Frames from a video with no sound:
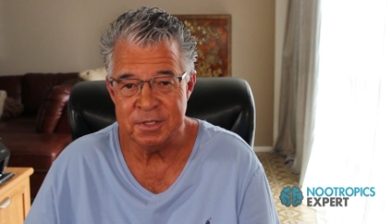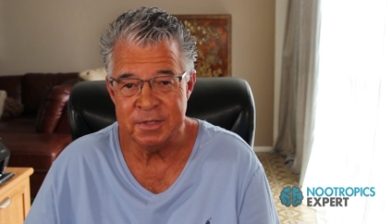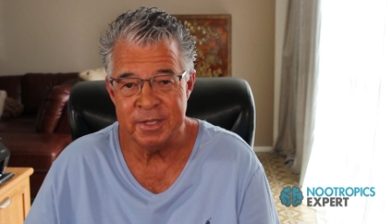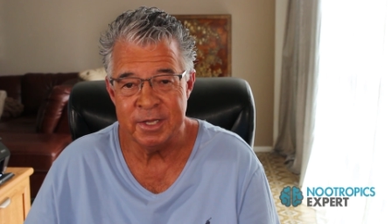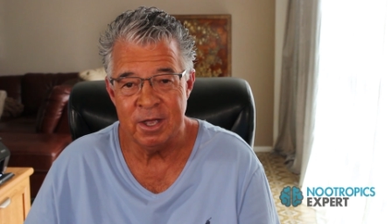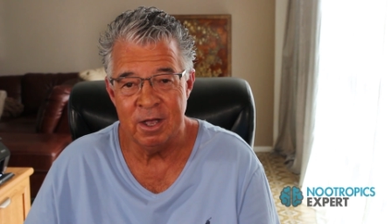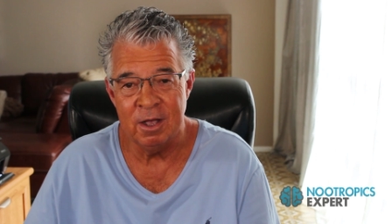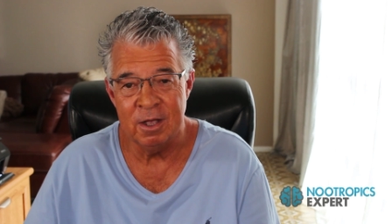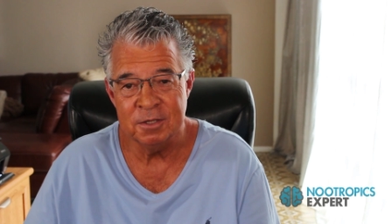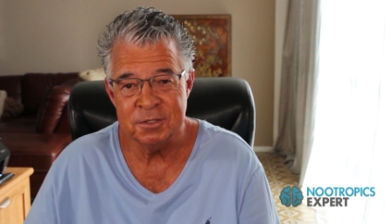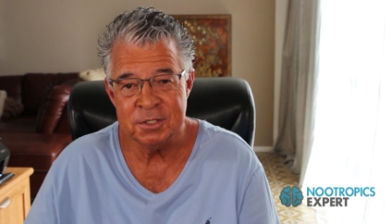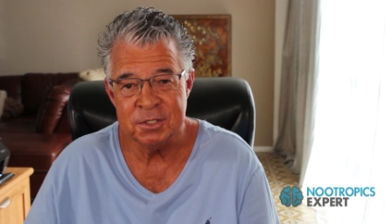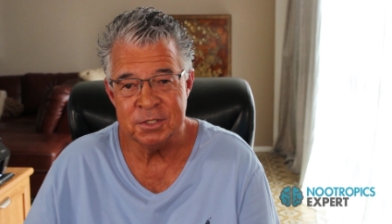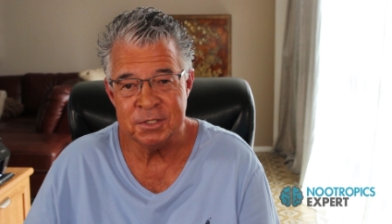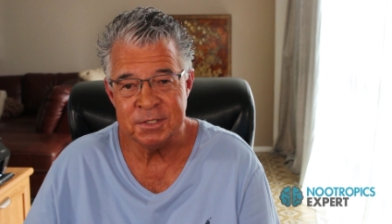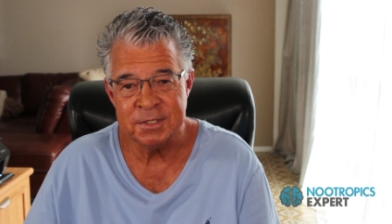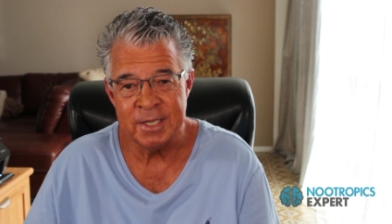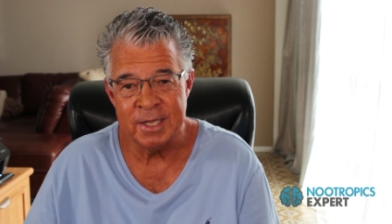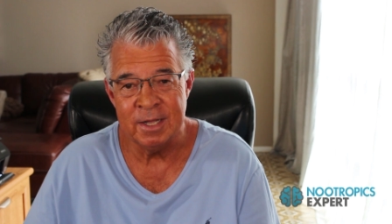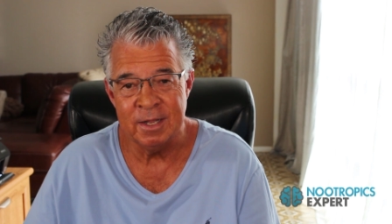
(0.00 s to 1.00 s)
and they also
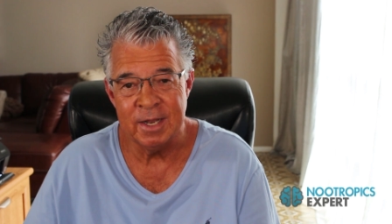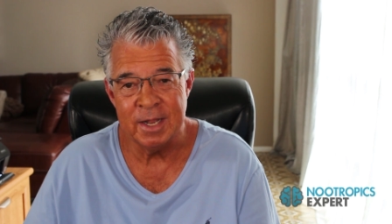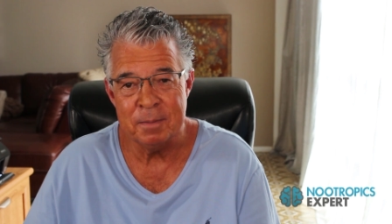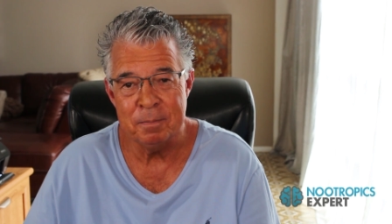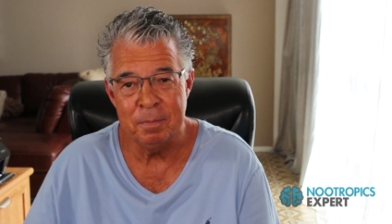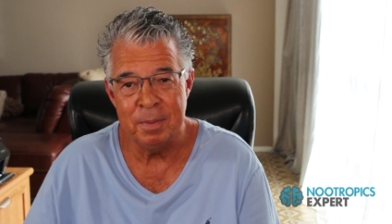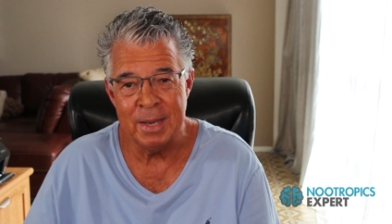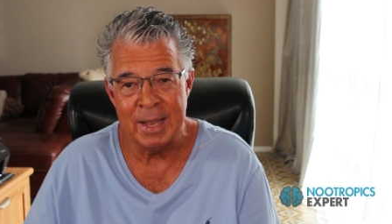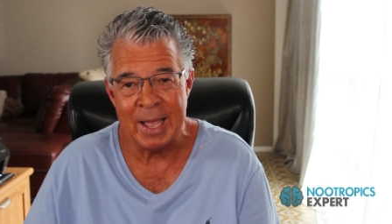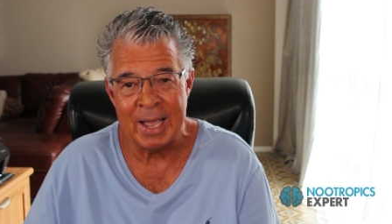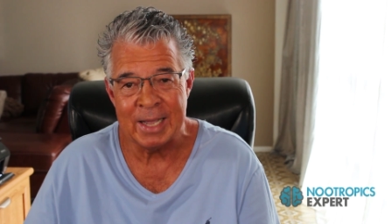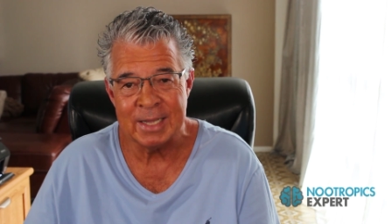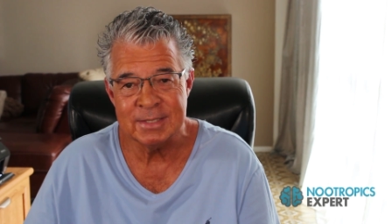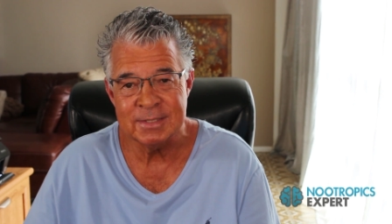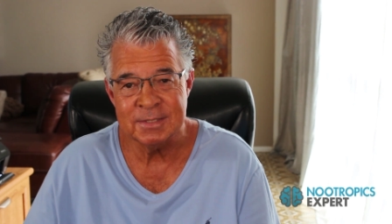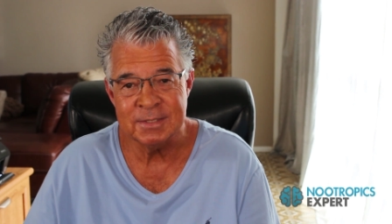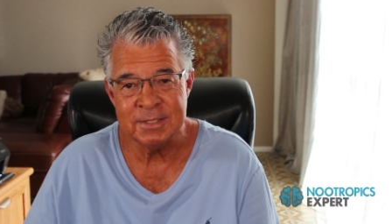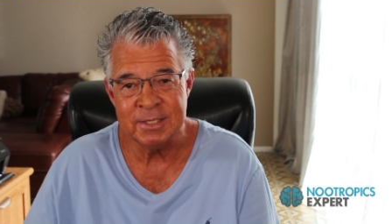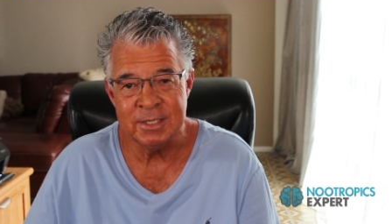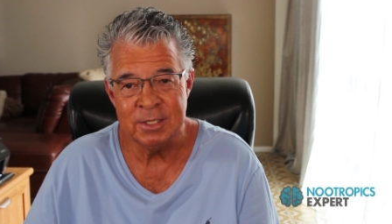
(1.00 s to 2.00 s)
sell a black
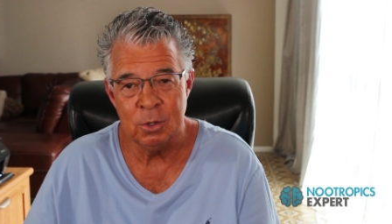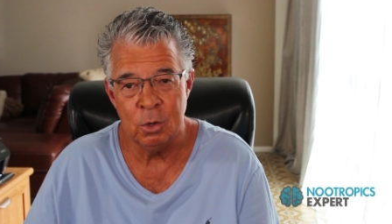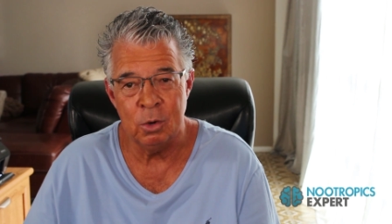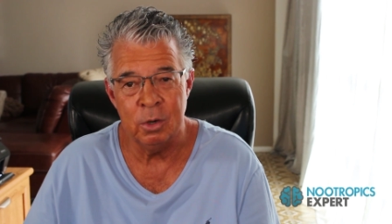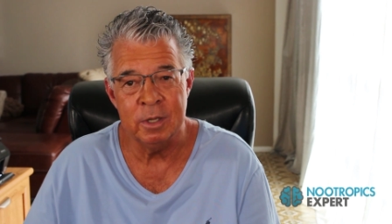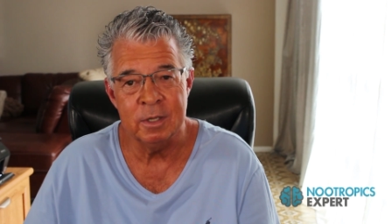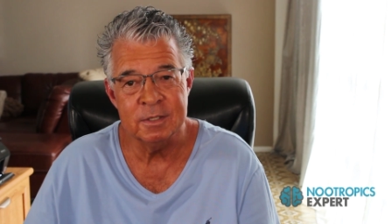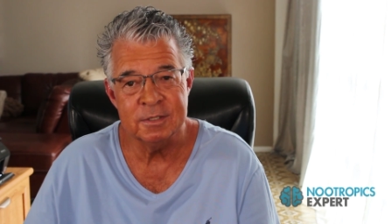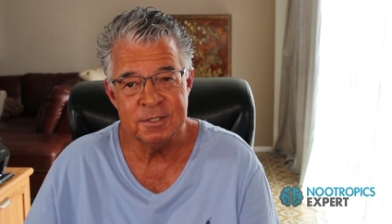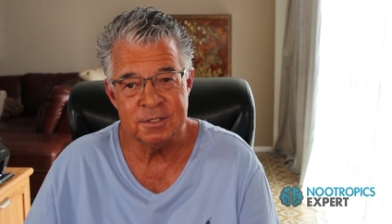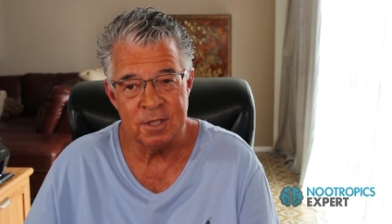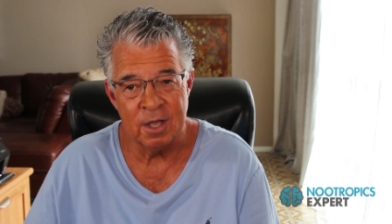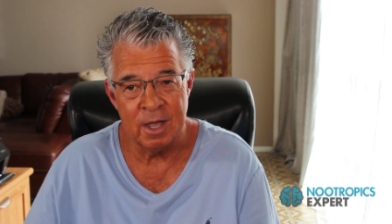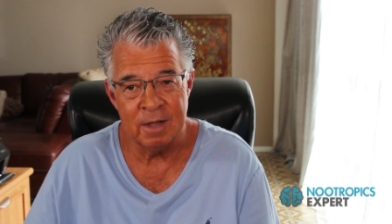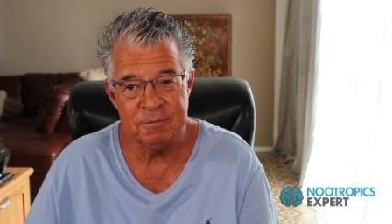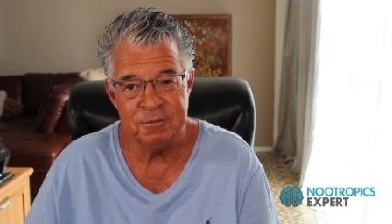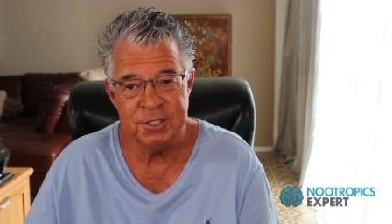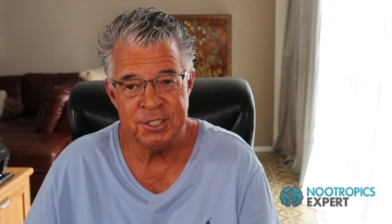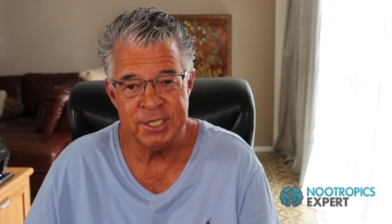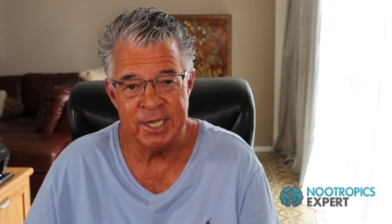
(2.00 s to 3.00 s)
seed oil
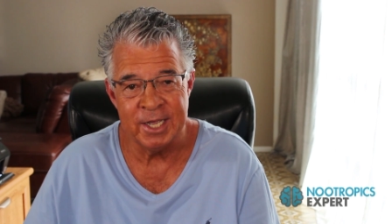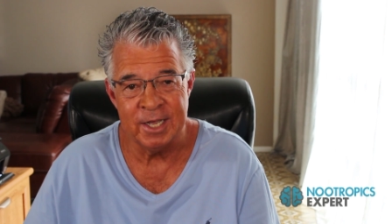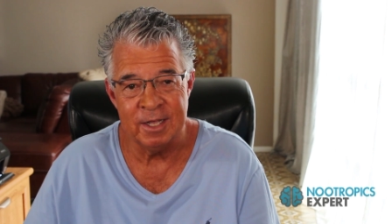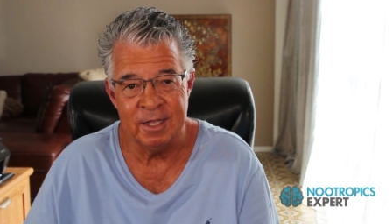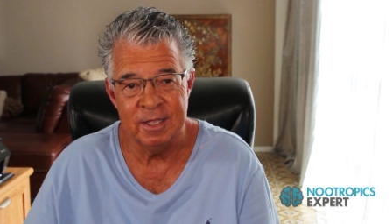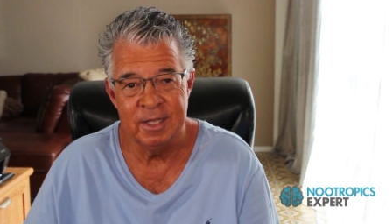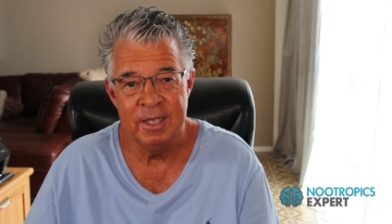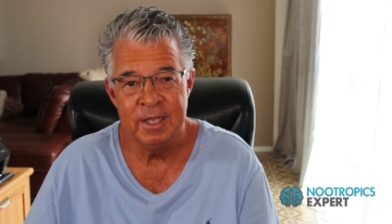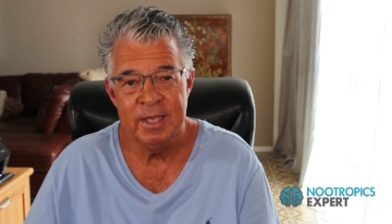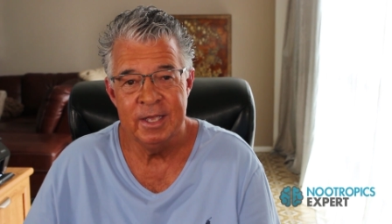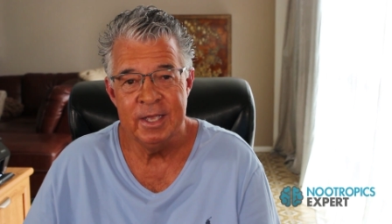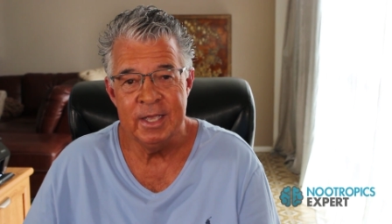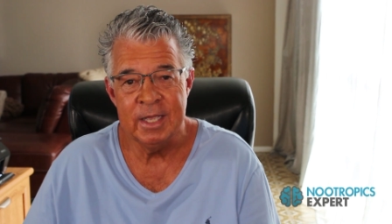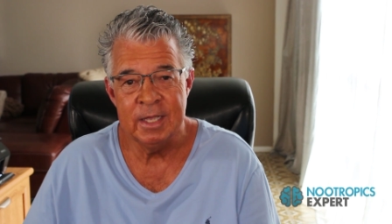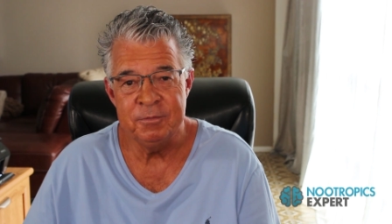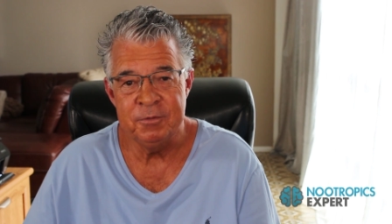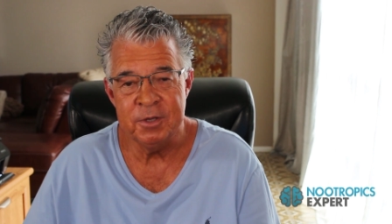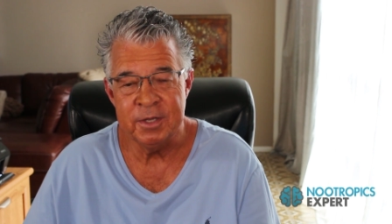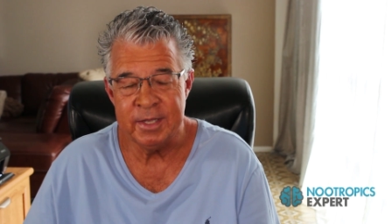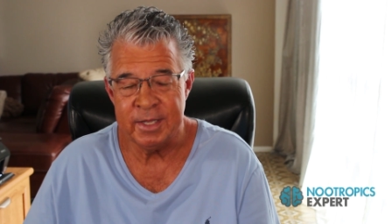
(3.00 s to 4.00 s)
soft gel
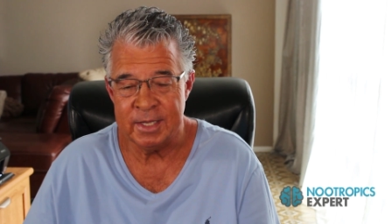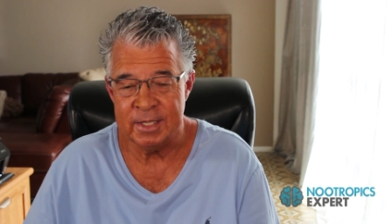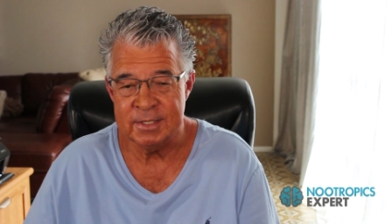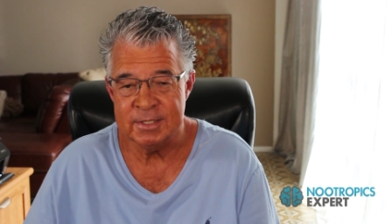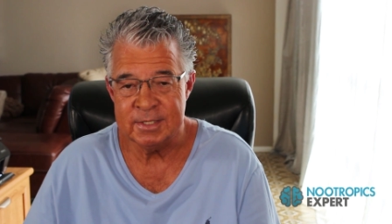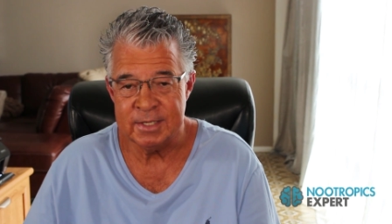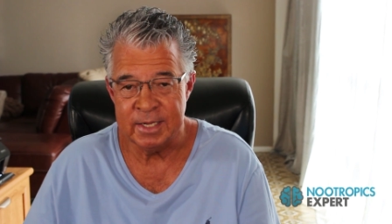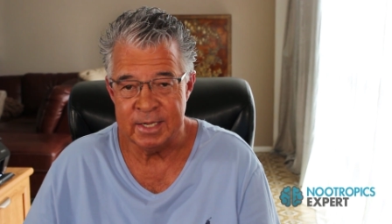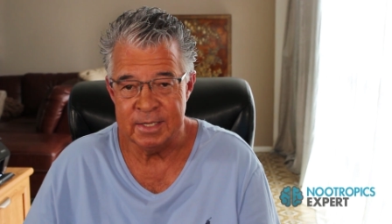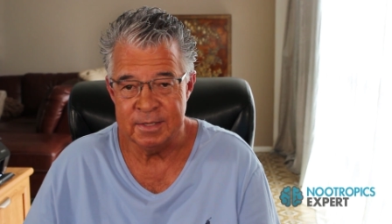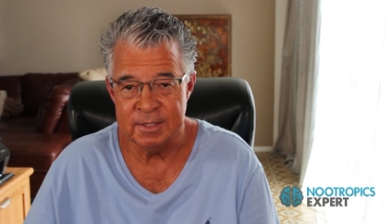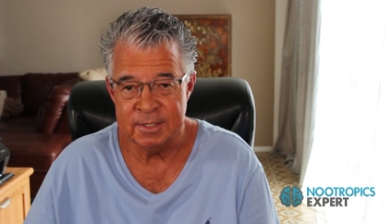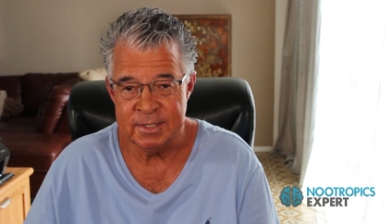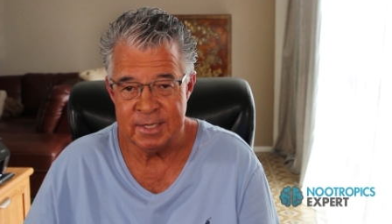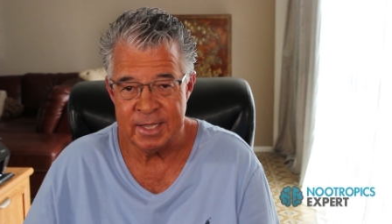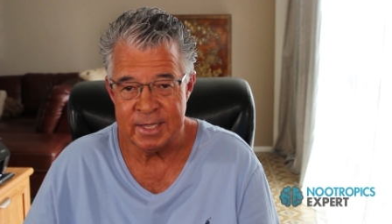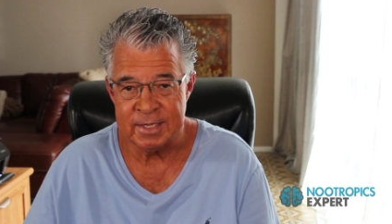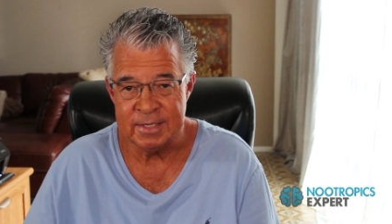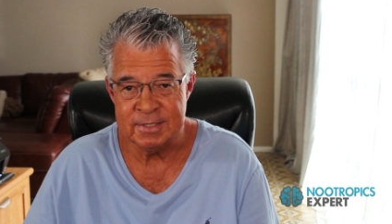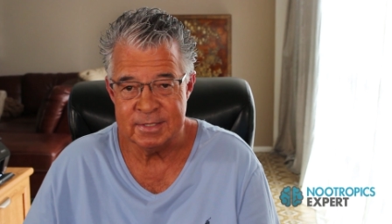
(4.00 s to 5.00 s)
if you can't stand the
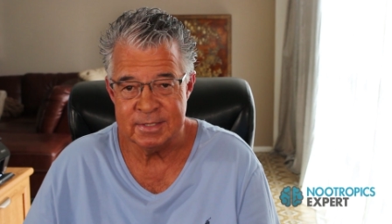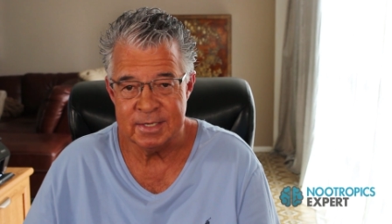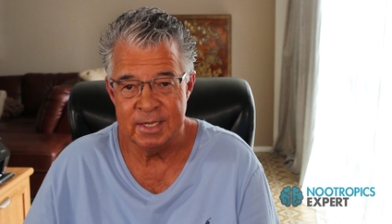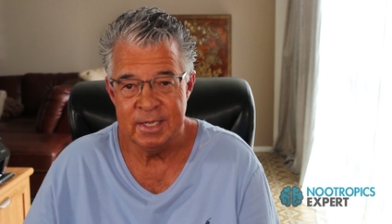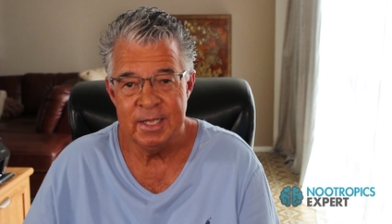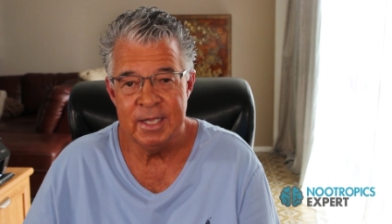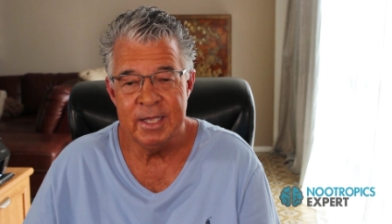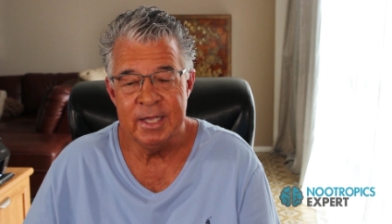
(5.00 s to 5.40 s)
taste.